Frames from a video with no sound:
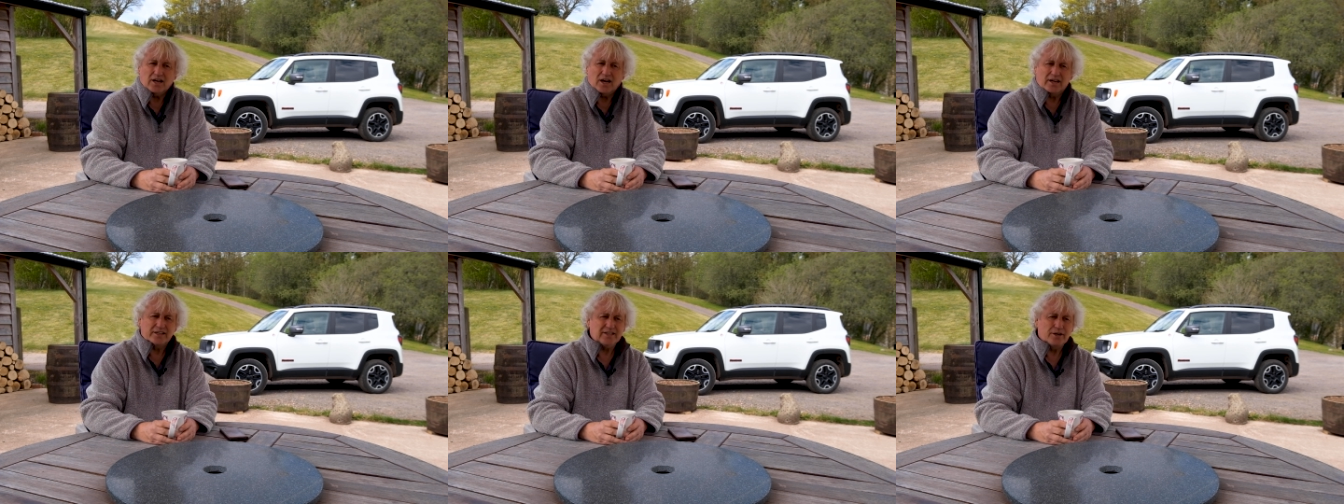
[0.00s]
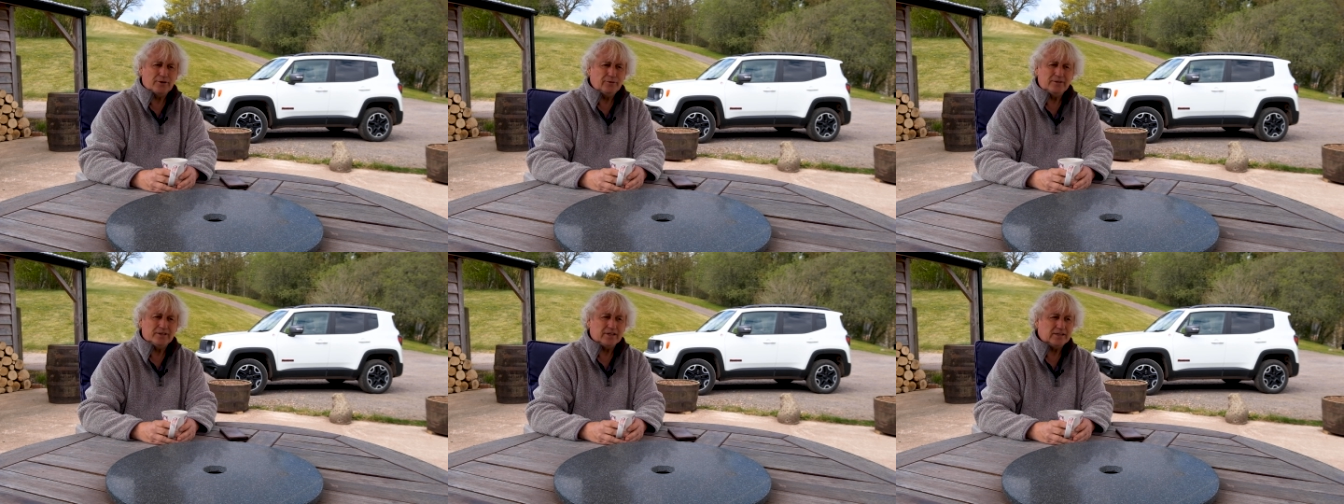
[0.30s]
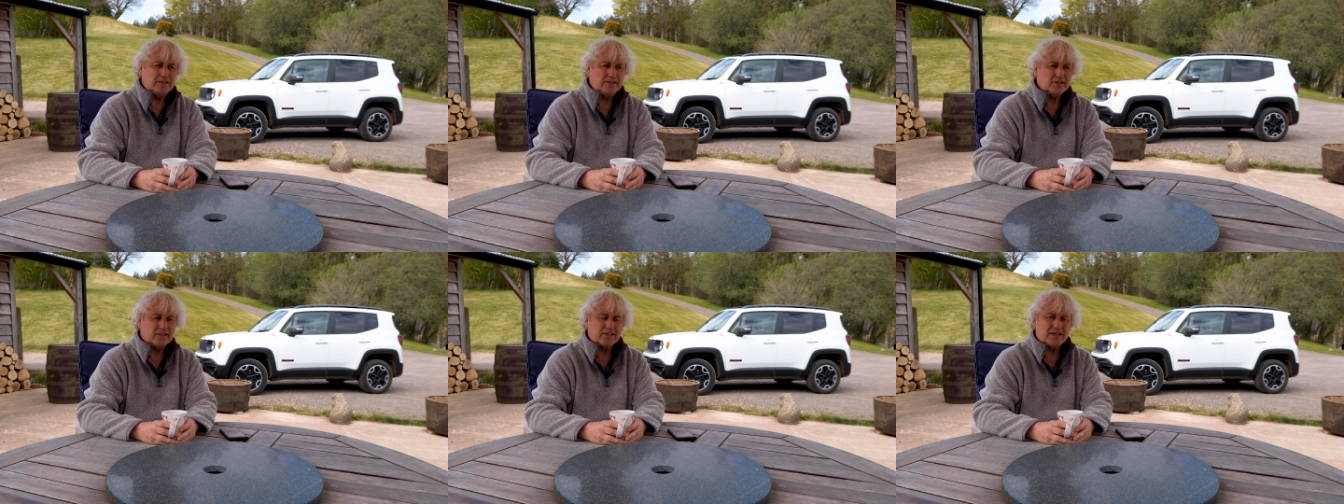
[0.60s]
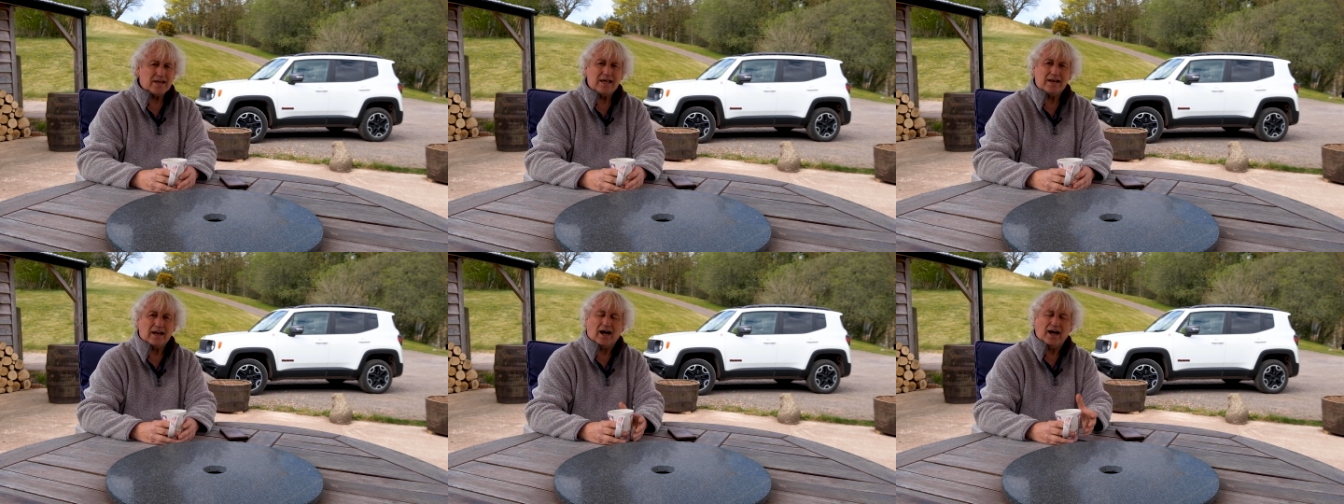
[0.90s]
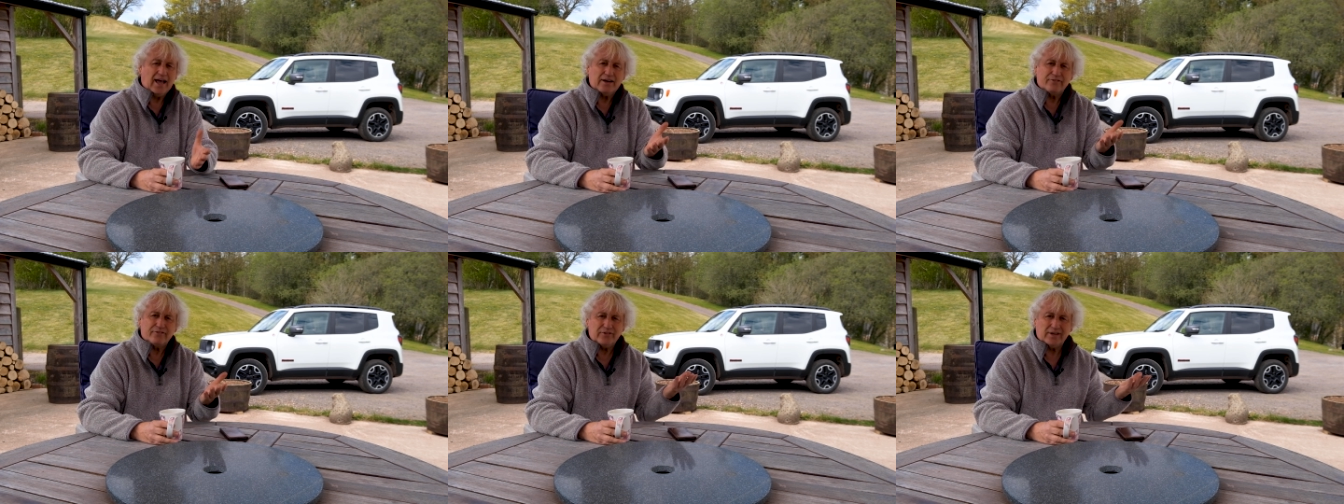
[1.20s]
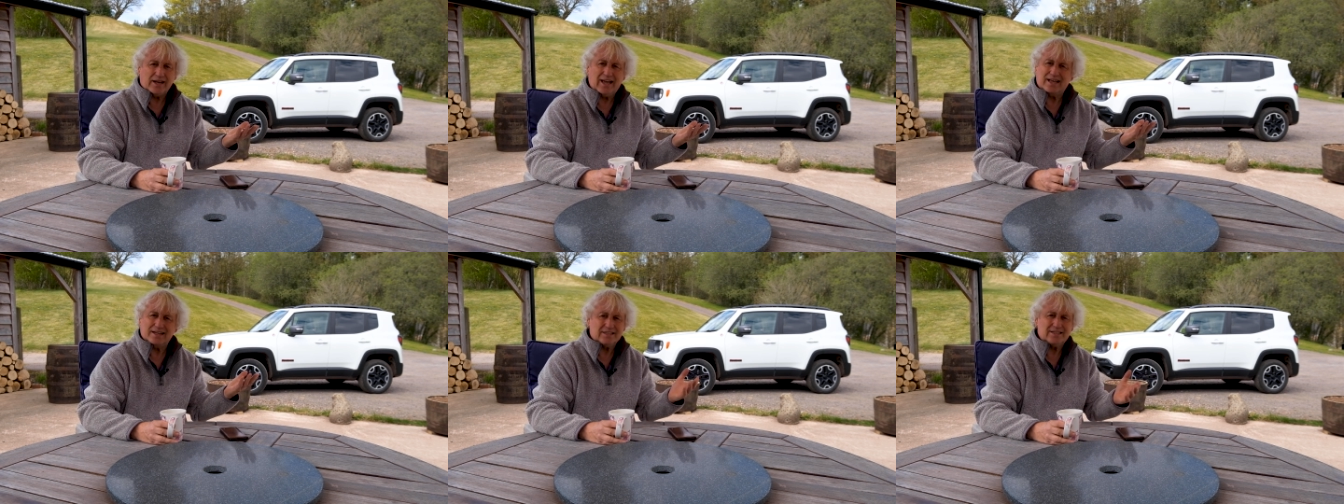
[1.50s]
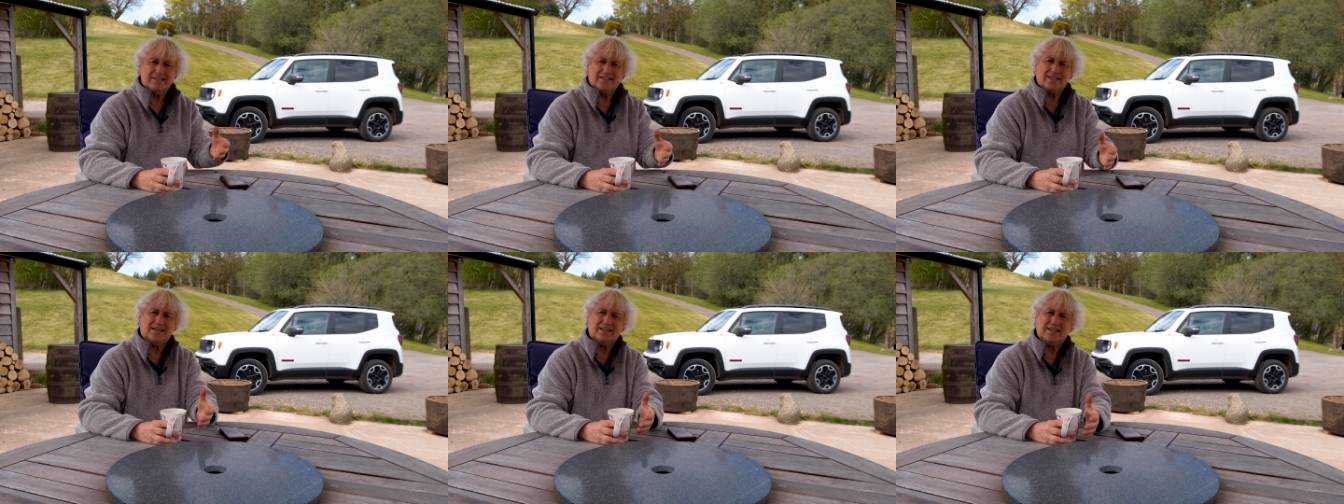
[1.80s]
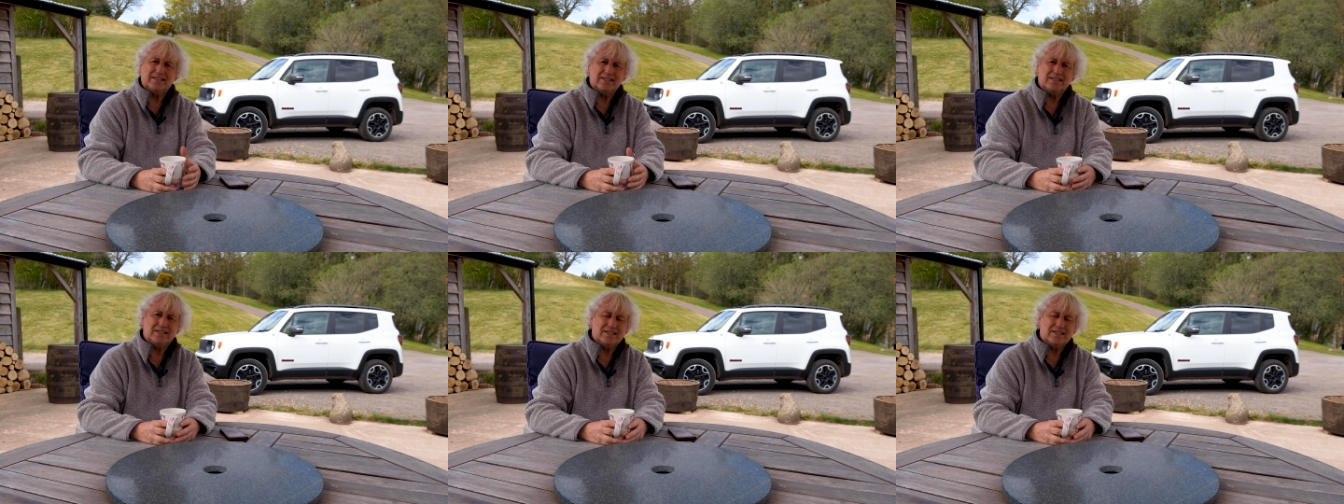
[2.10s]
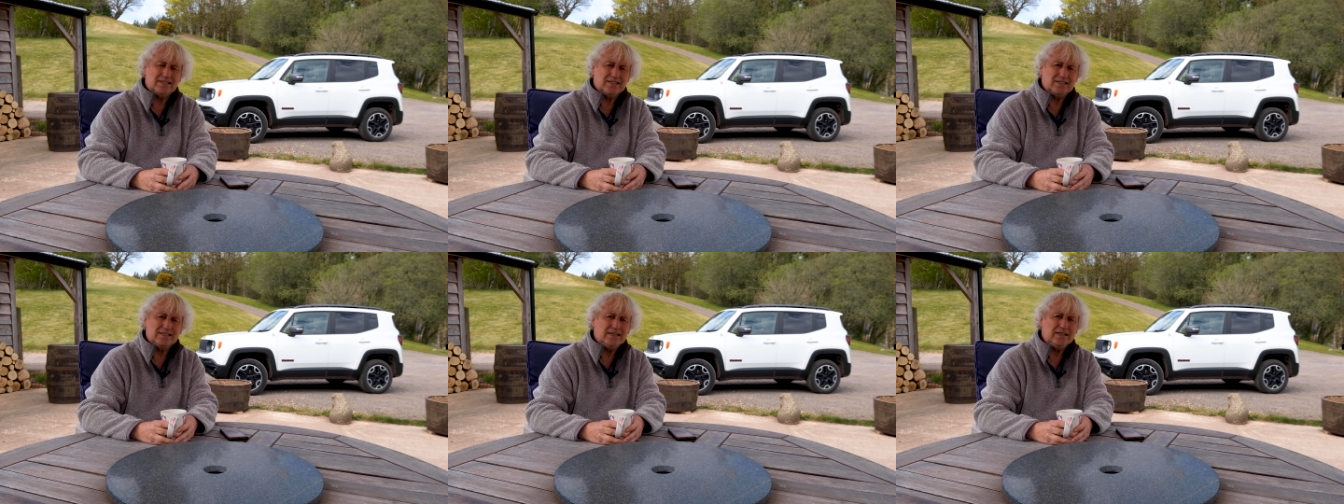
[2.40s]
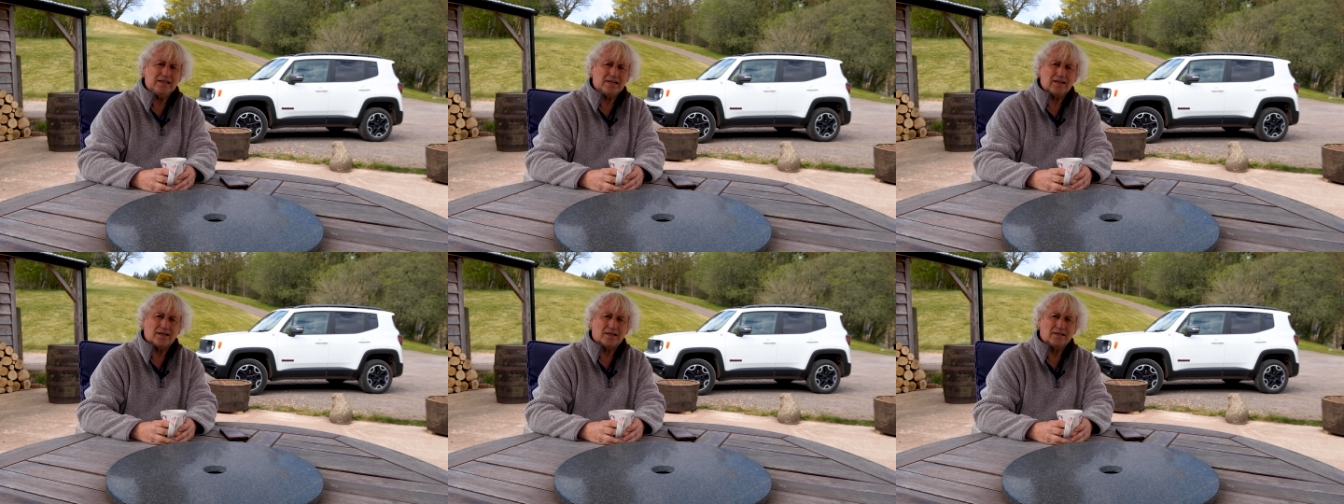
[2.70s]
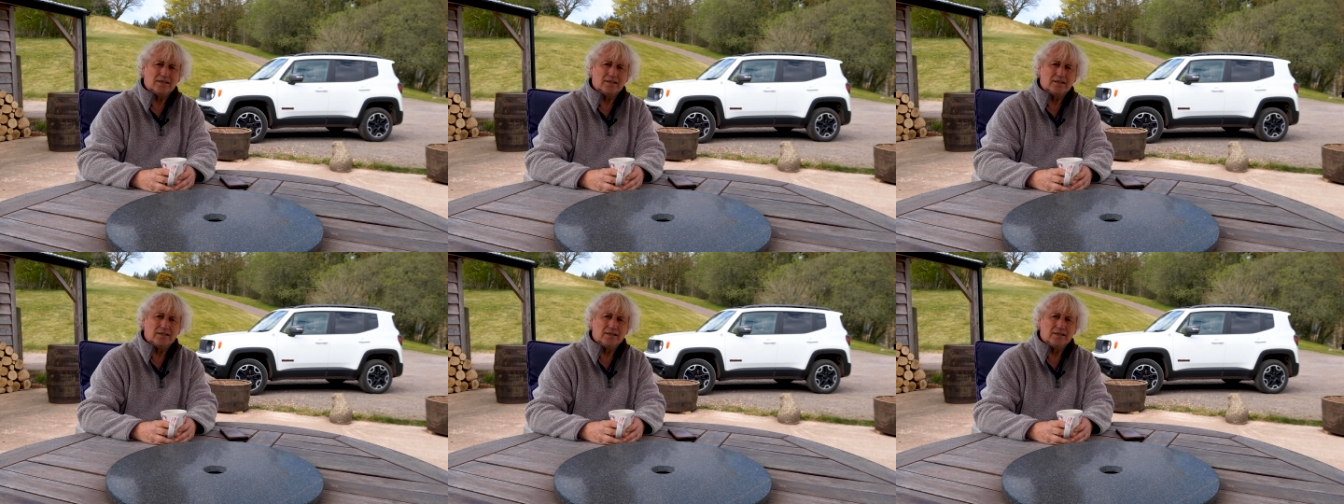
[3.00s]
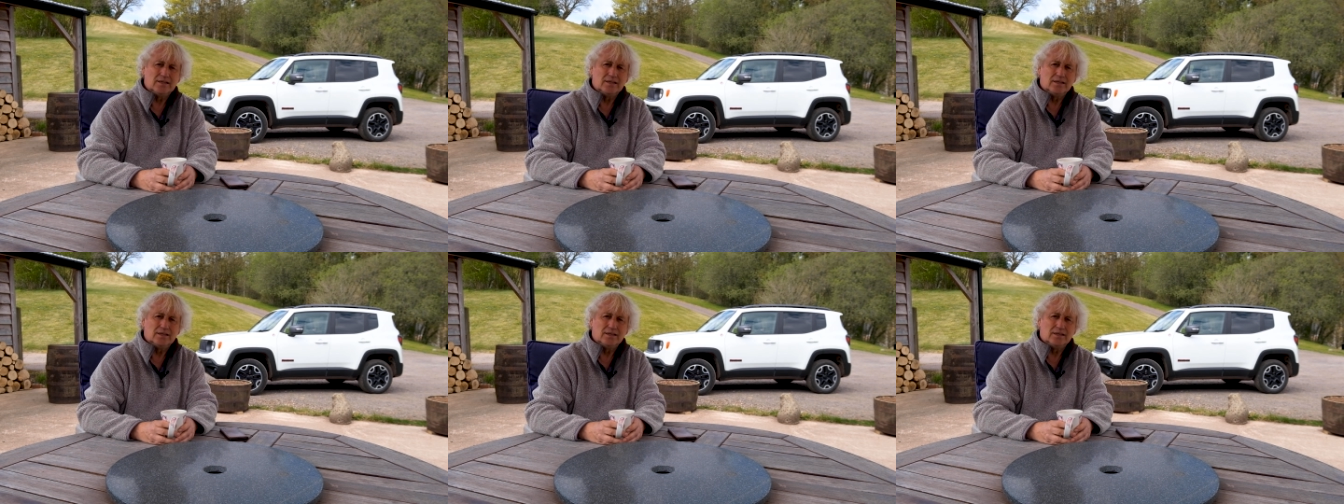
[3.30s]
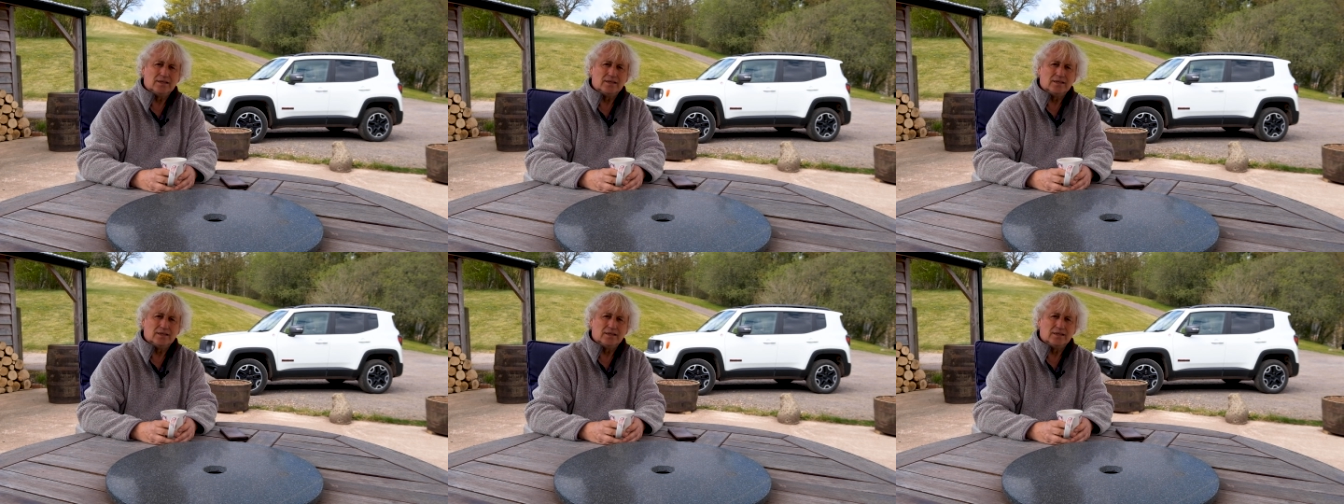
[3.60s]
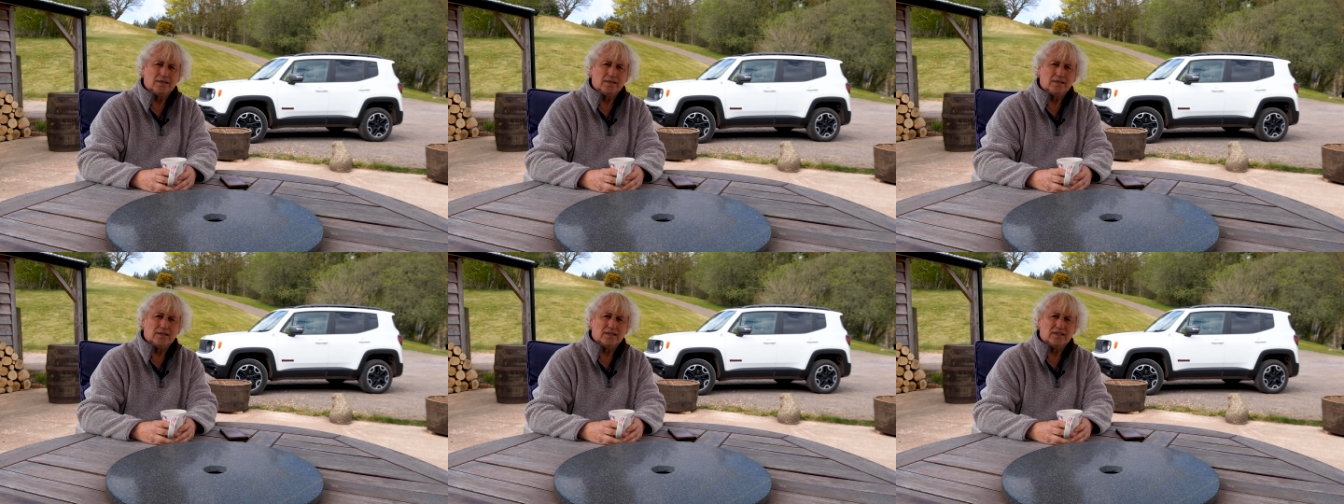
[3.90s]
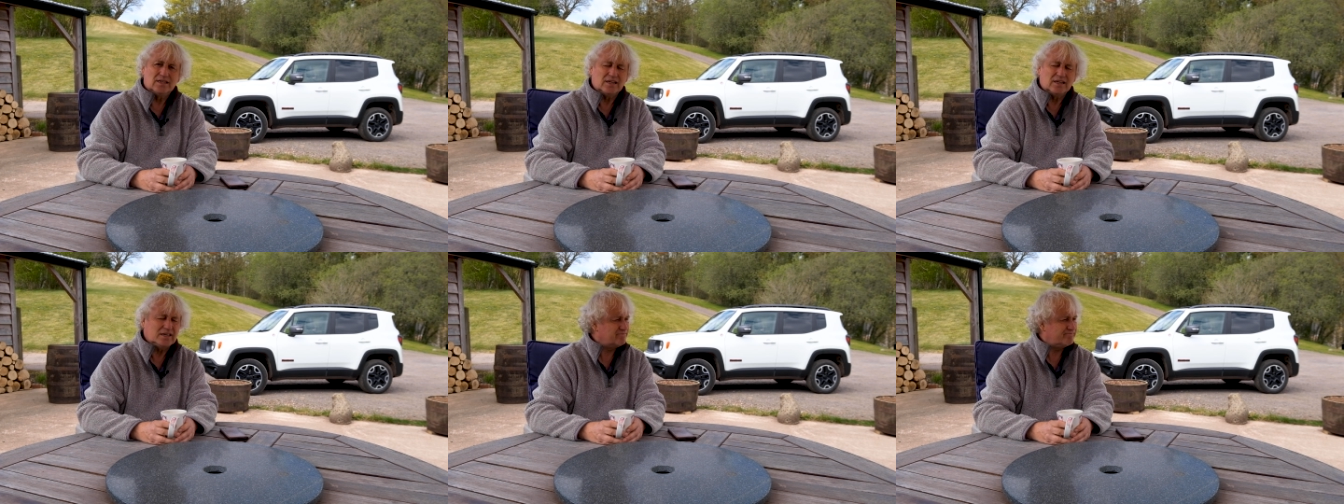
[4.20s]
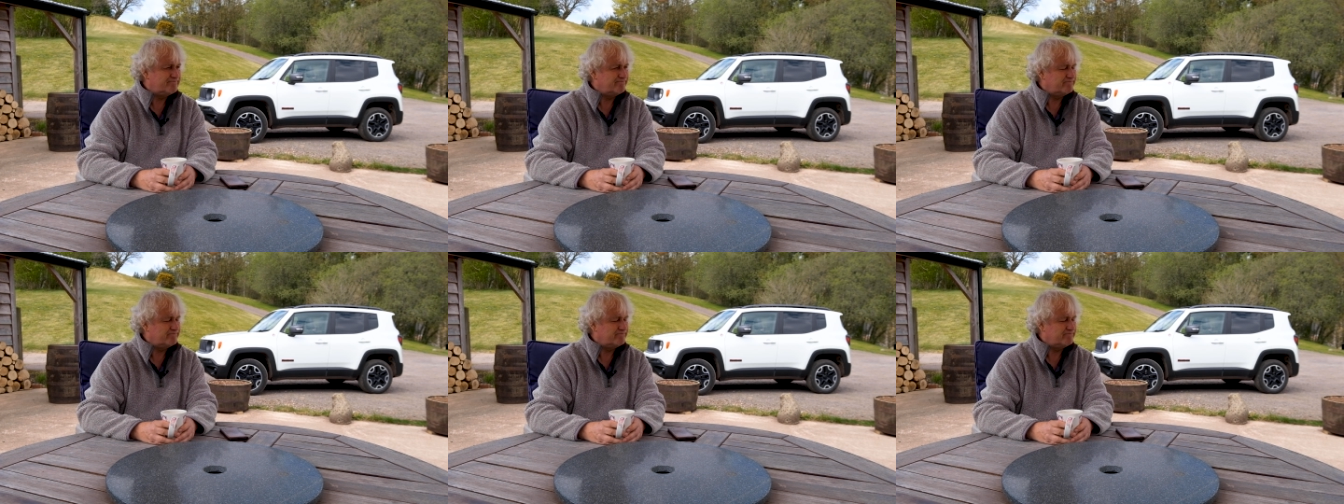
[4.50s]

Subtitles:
don't understand. I haven't had to take this to the dealer. And